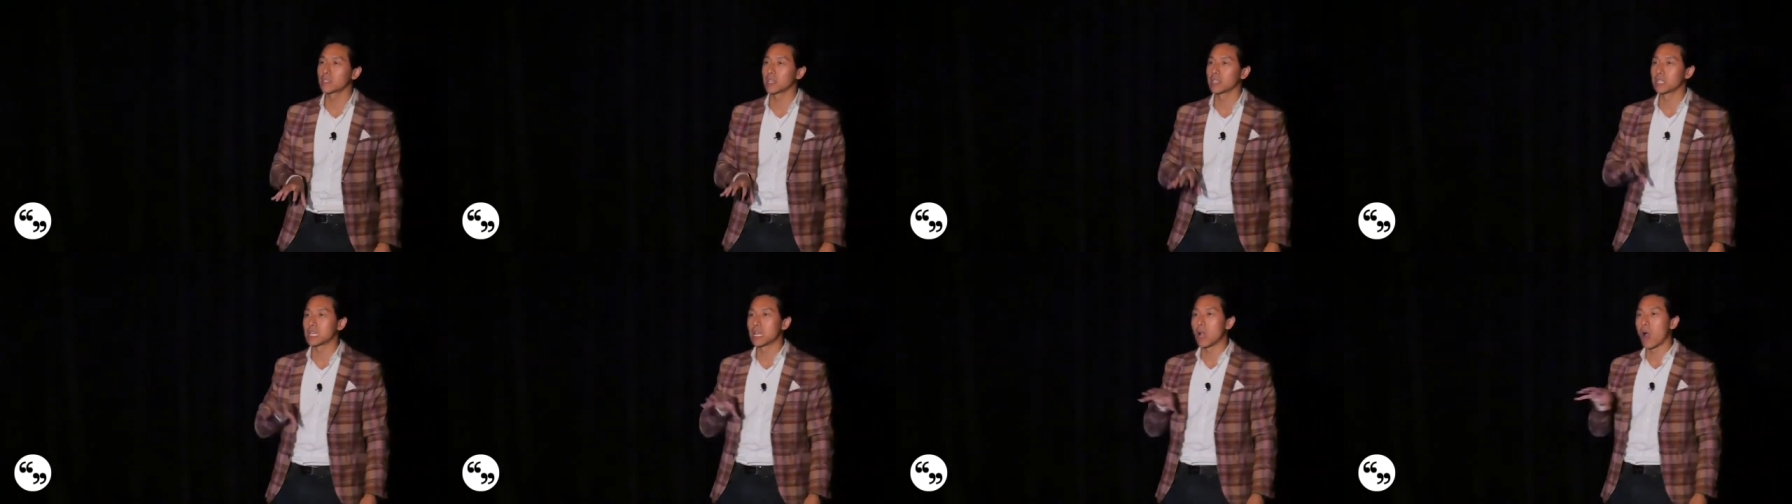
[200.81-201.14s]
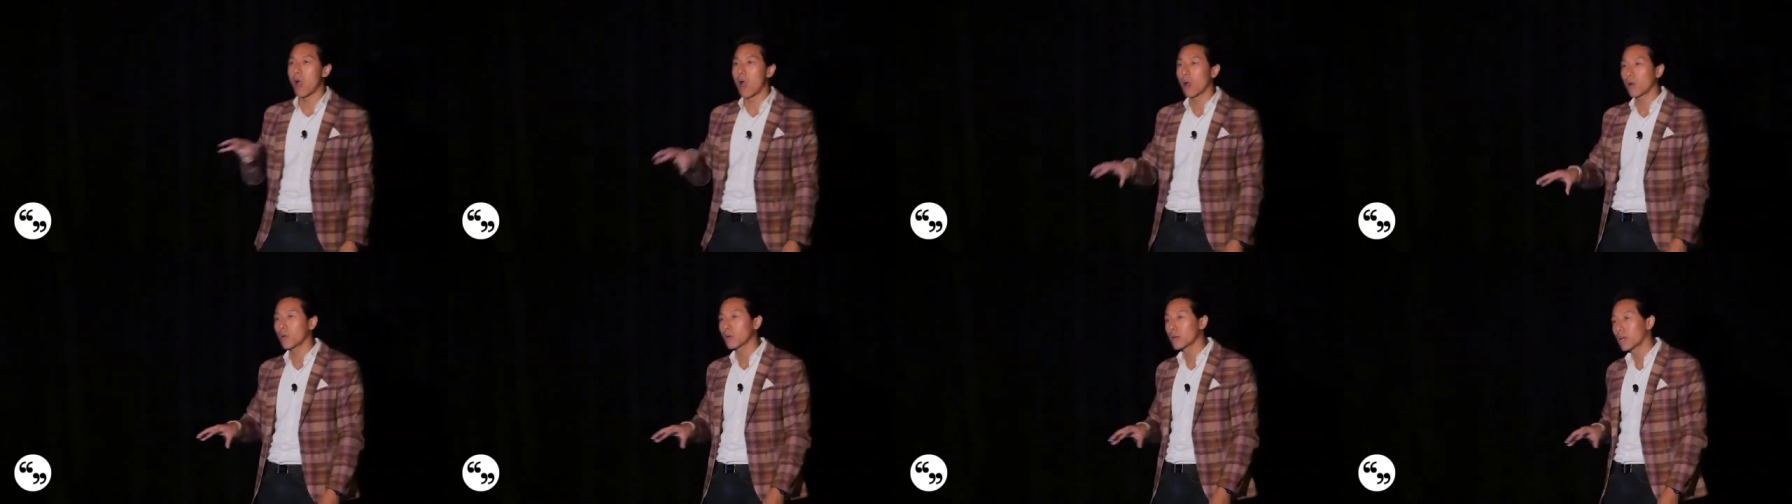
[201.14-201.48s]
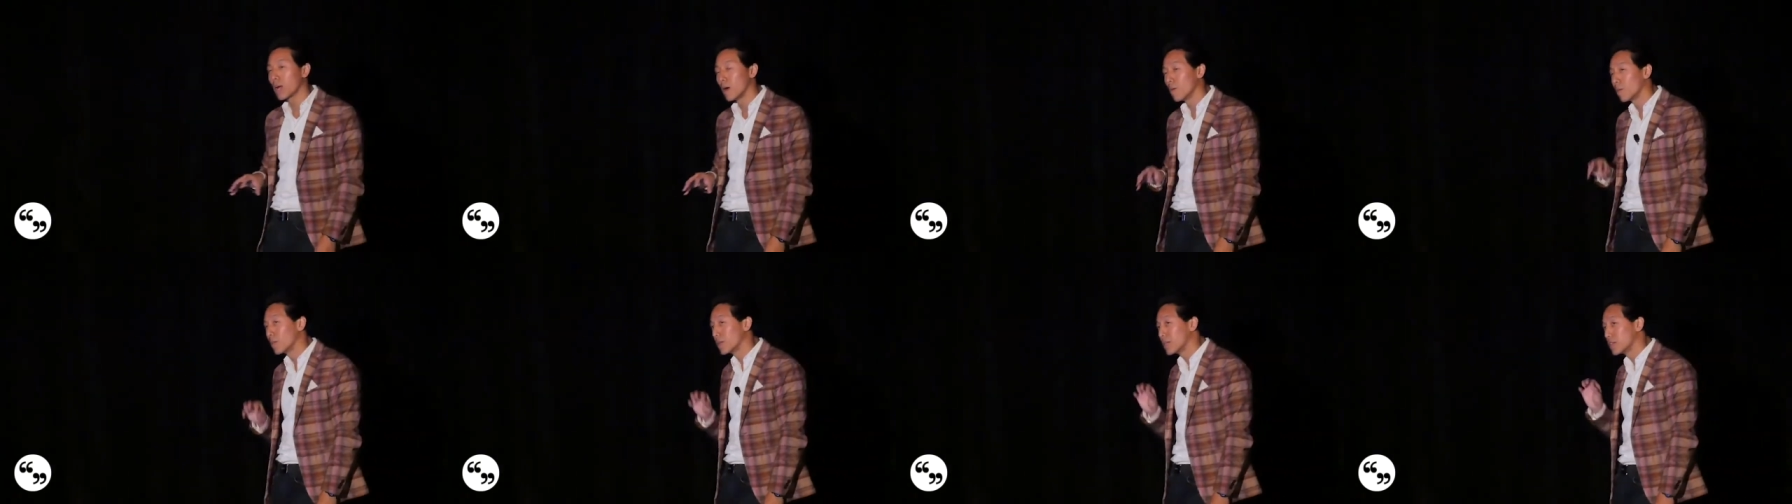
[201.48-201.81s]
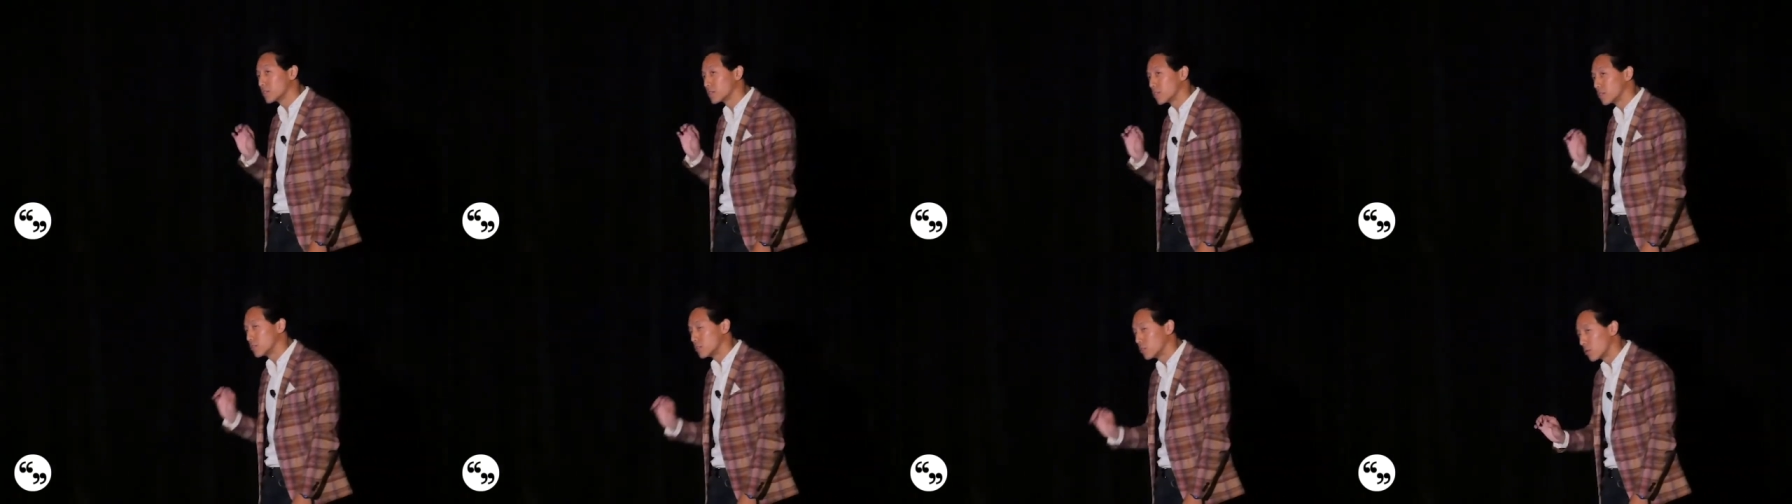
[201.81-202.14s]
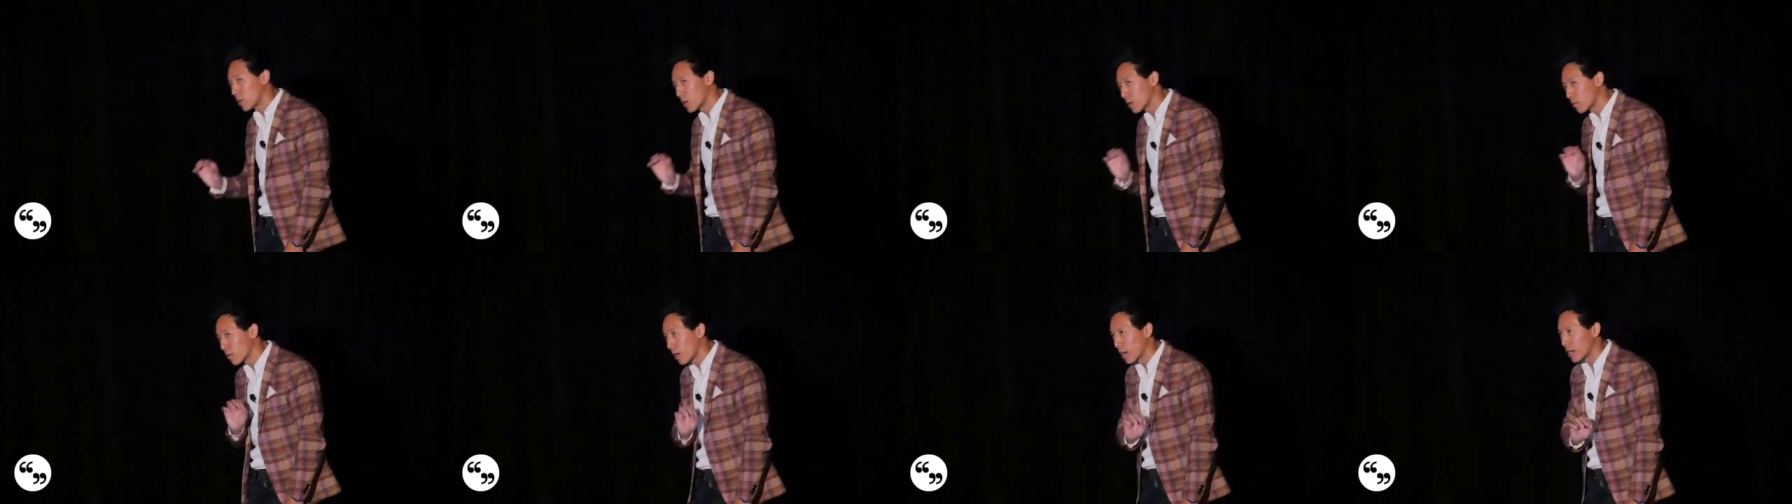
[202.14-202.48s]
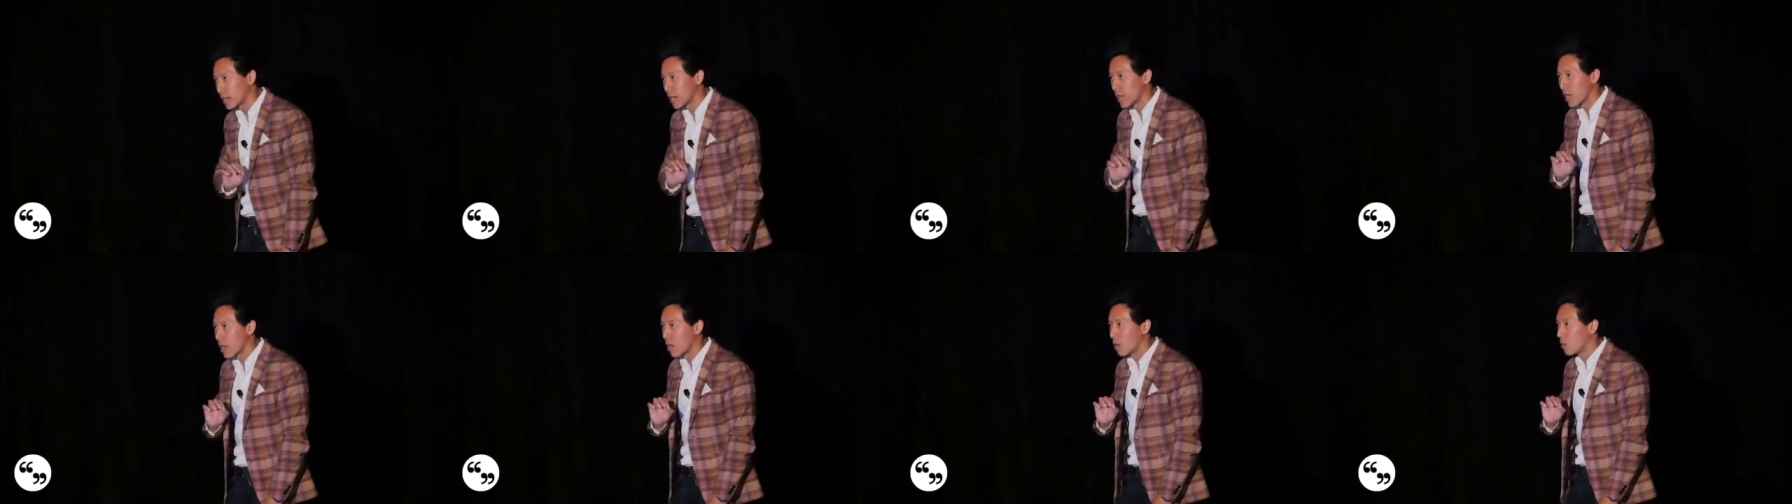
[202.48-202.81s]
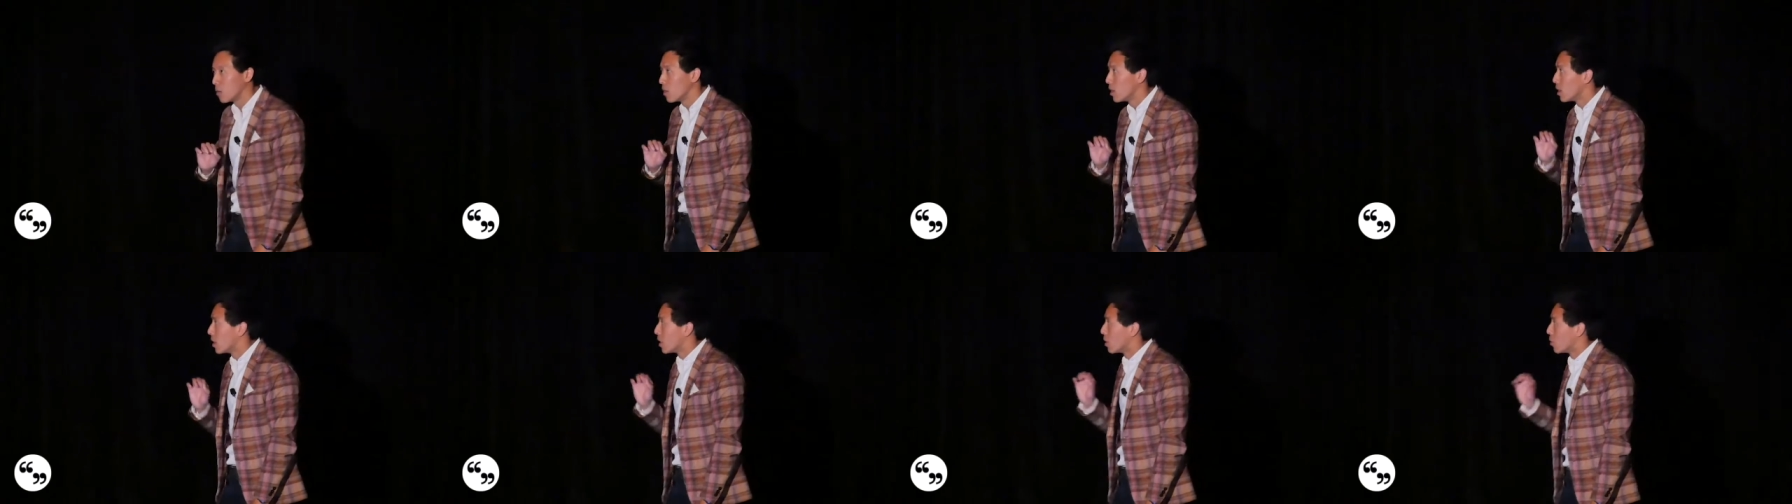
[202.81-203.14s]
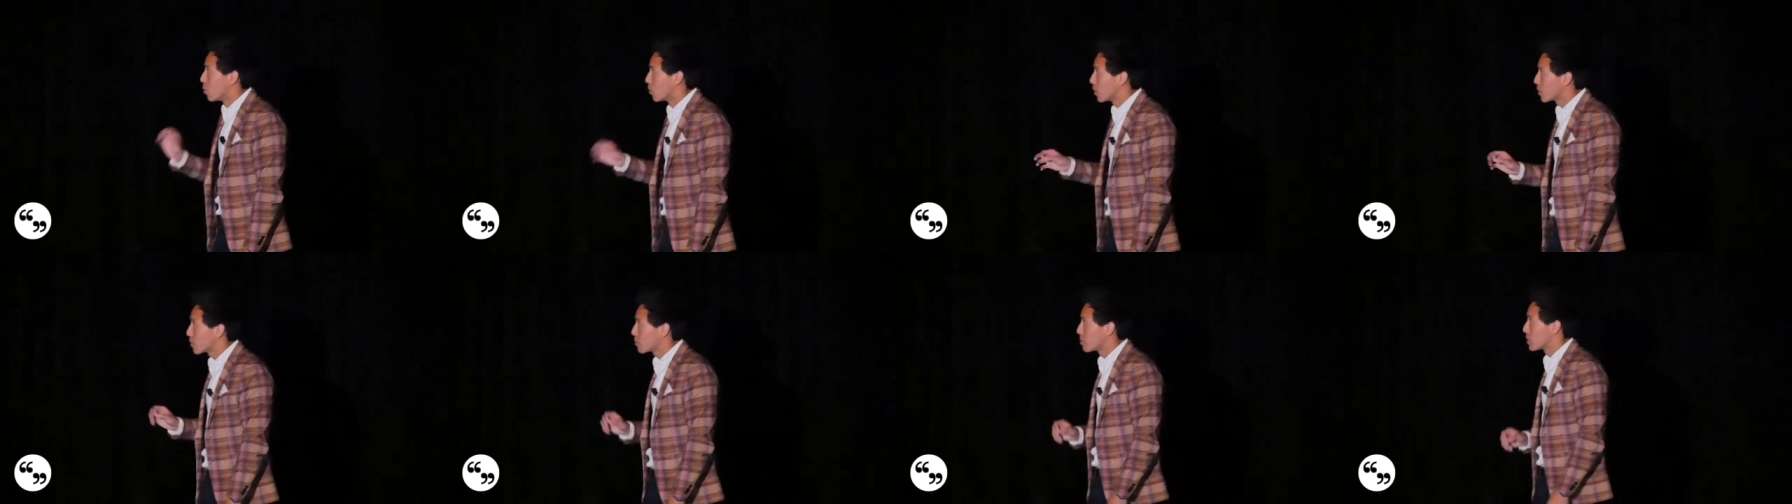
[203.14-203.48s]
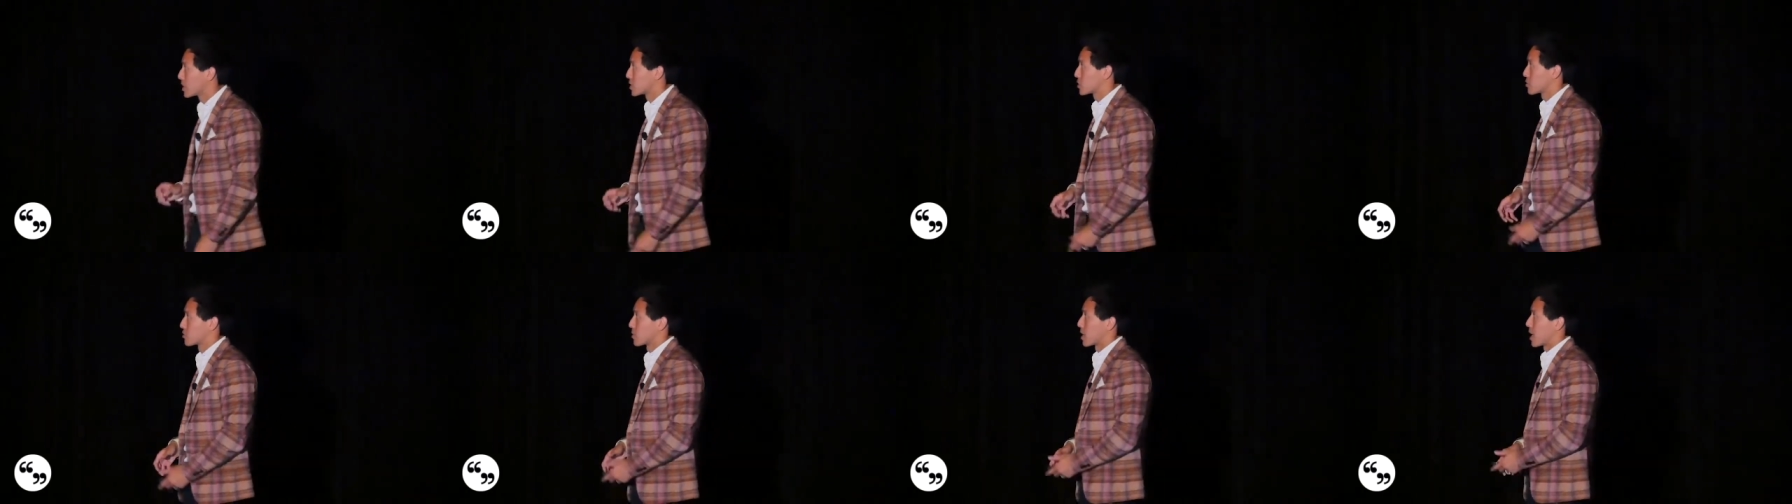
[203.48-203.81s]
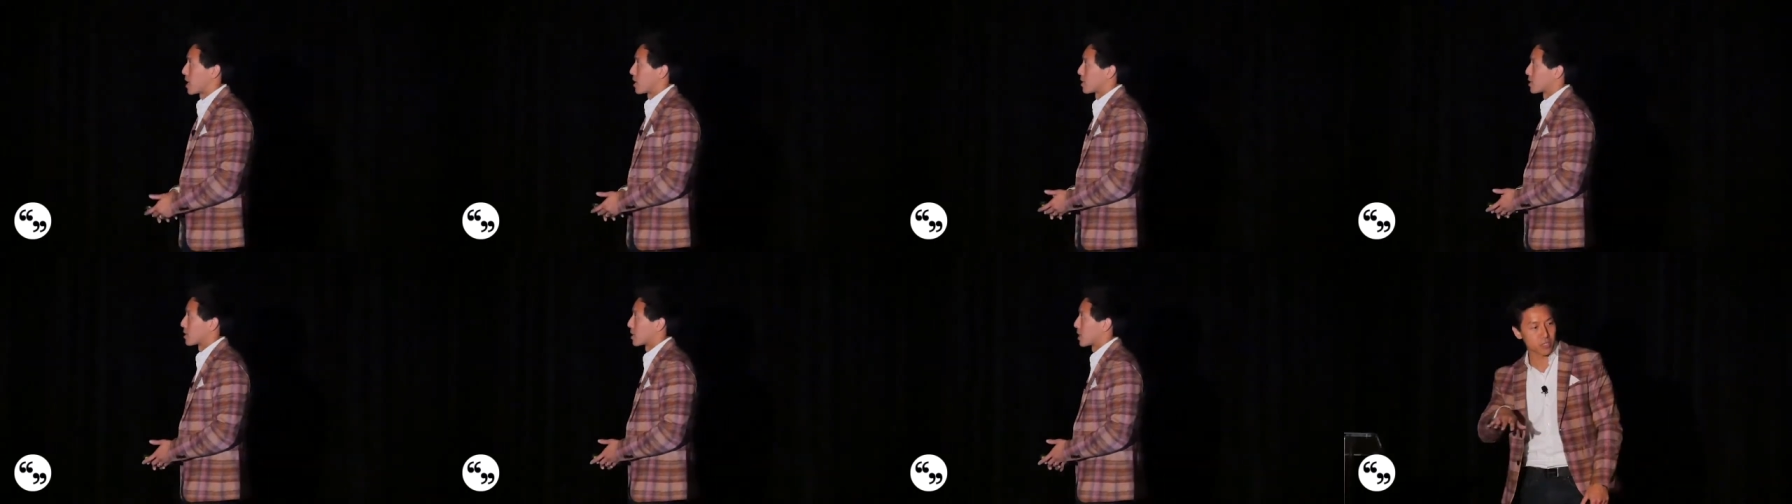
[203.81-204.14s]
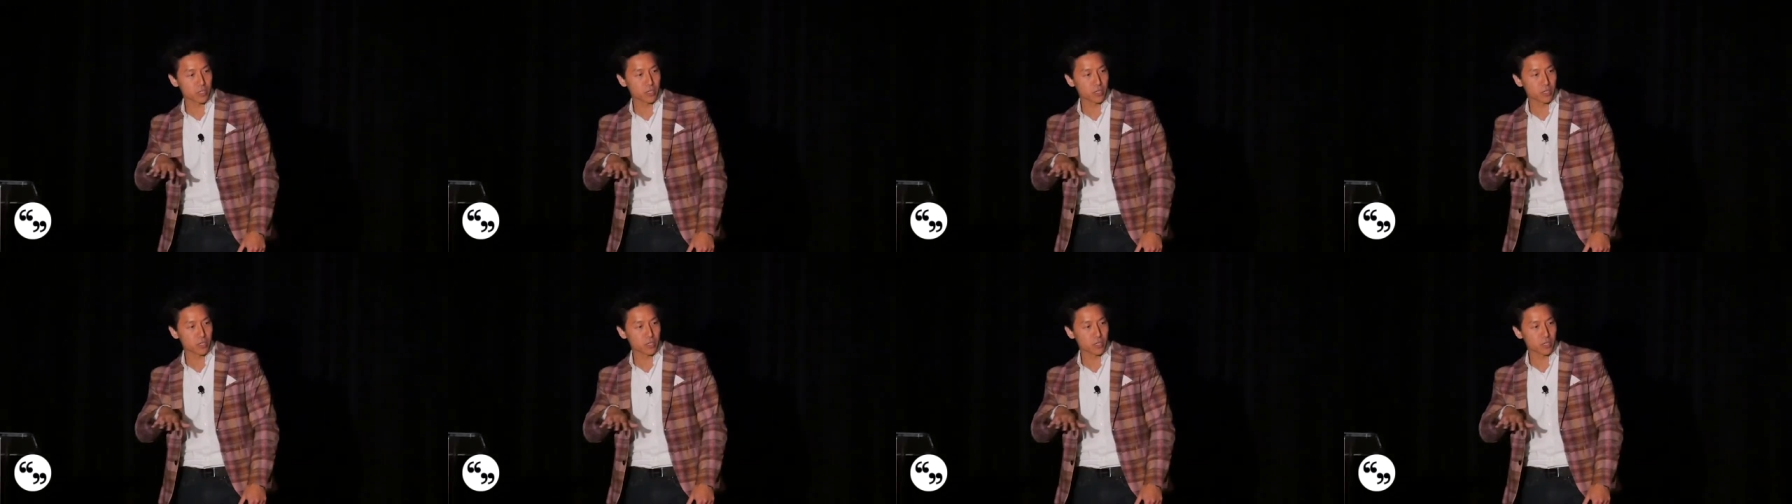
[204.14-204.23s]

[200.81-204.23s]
that the auto companies are doing right now with mixed reality.